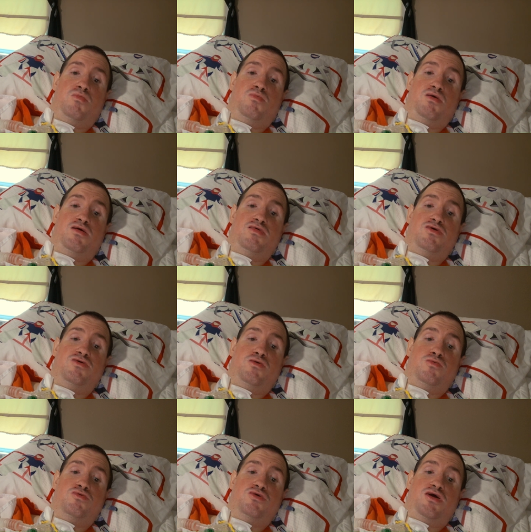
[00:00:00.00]
Riley
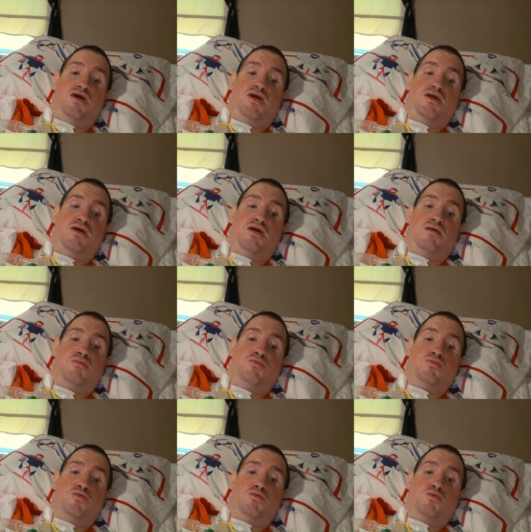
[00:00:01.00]
Cote, I was